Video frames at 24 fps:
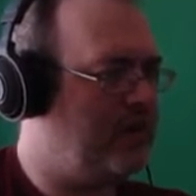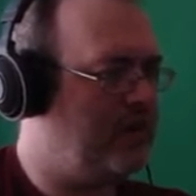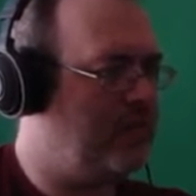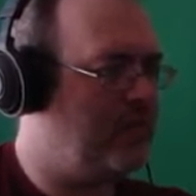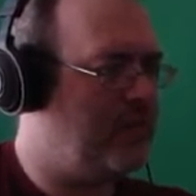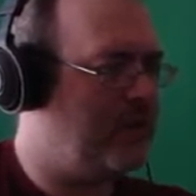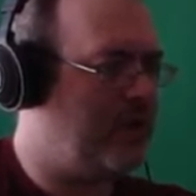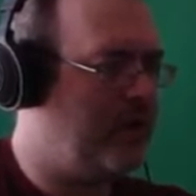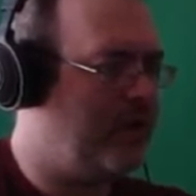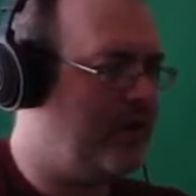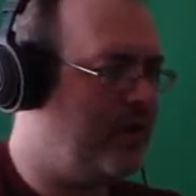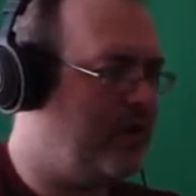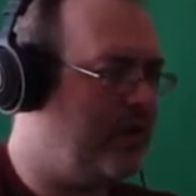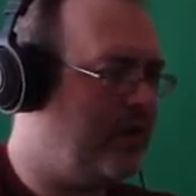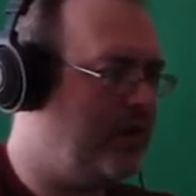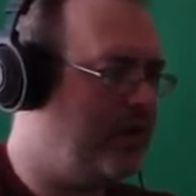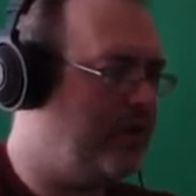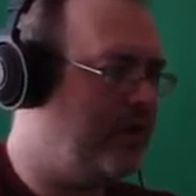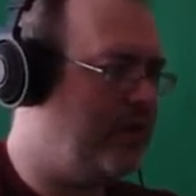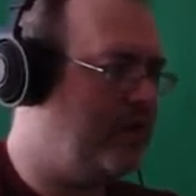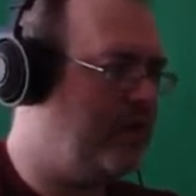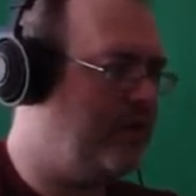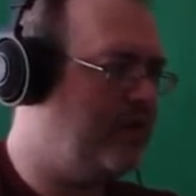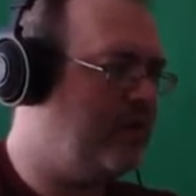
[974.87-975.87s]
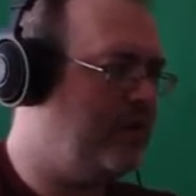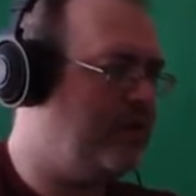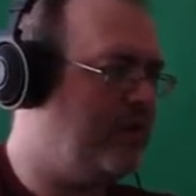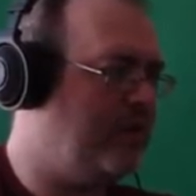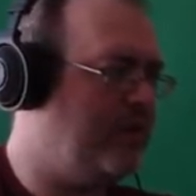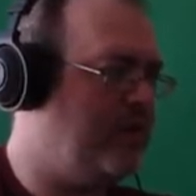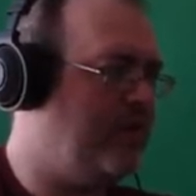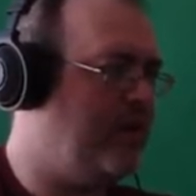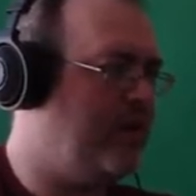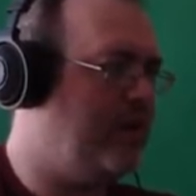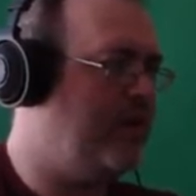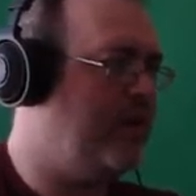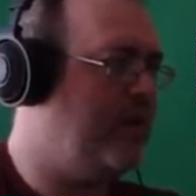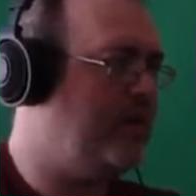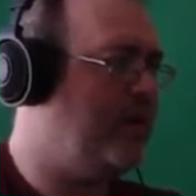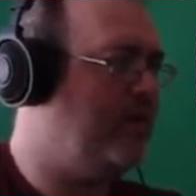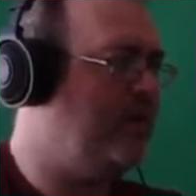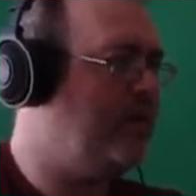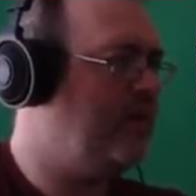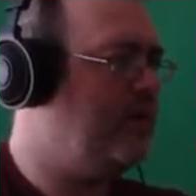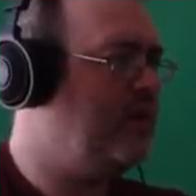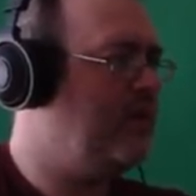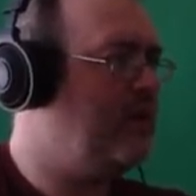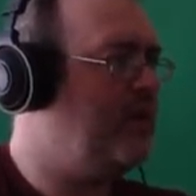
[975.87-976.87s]
and round and
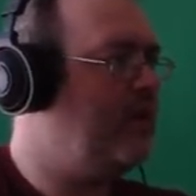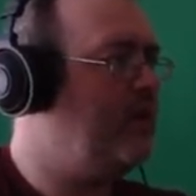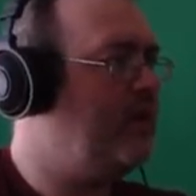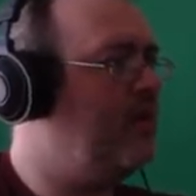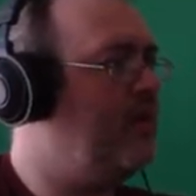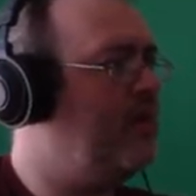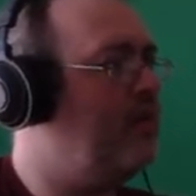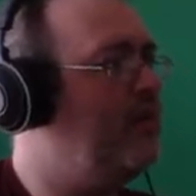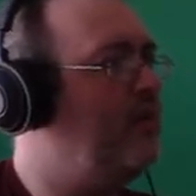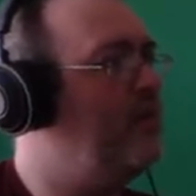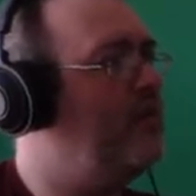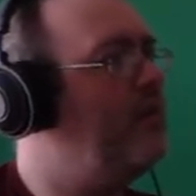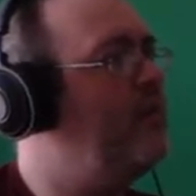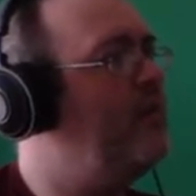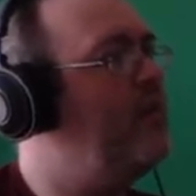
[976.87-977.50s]
round and